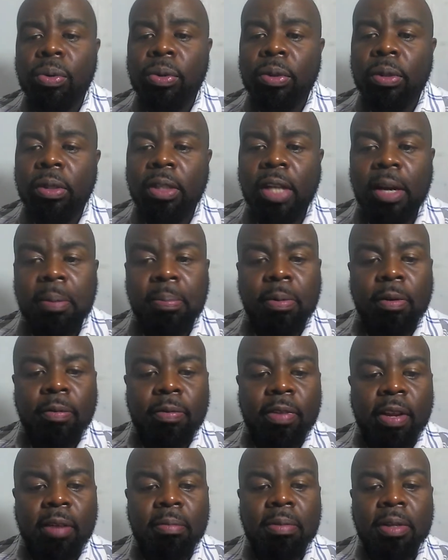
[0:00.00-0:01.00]
type of
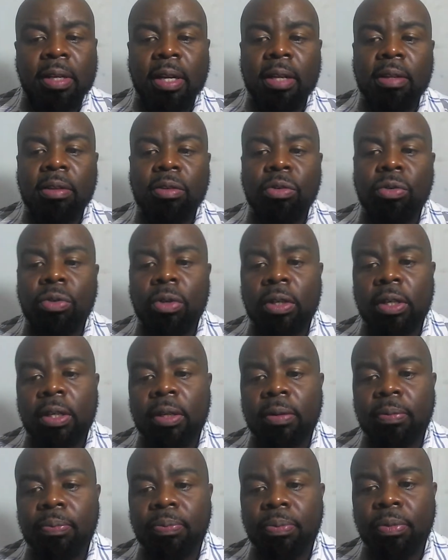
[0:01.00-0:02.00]
substance used,
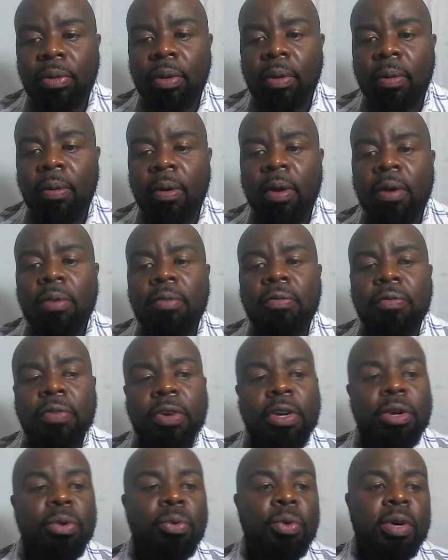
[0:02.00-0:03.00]

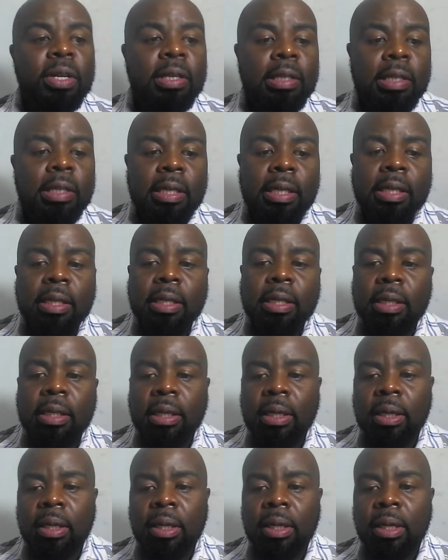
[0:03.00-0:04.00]
frequency,
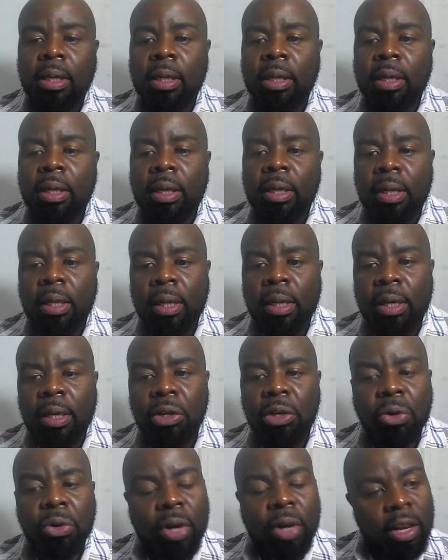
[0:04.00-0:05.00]

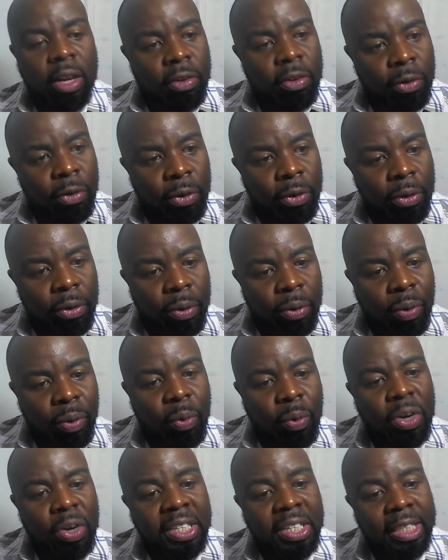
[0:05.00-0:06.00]
duration,
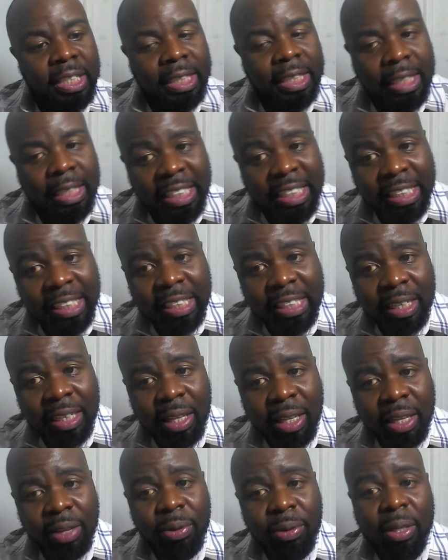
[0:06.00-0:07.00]
quantity.
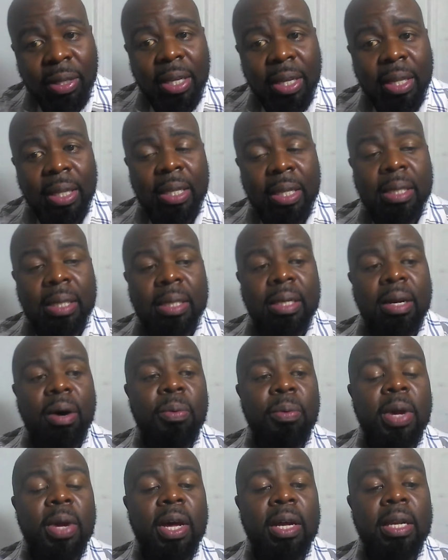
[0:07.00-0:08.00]
You see, this now
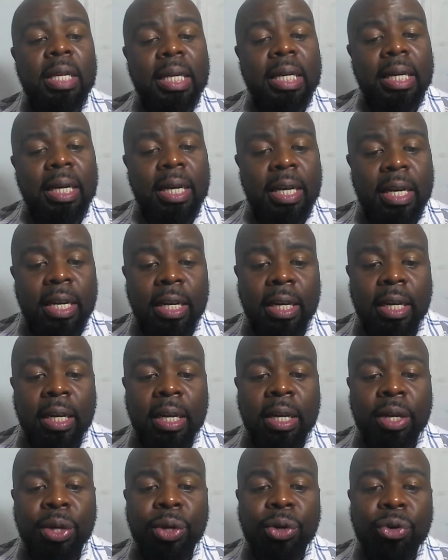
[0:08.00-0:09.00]
we are screening
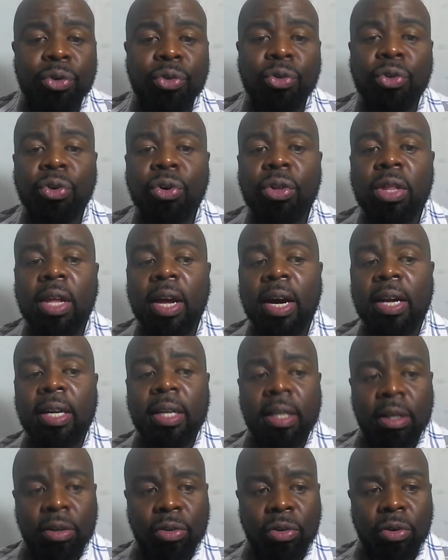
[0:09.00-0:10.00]
to know the
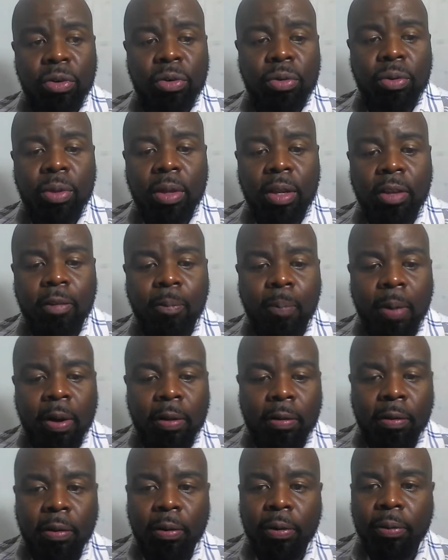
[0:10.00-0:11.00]
addiction to this
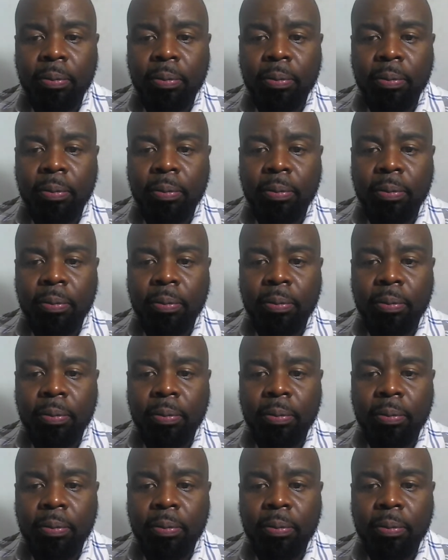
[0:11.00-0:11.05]
person.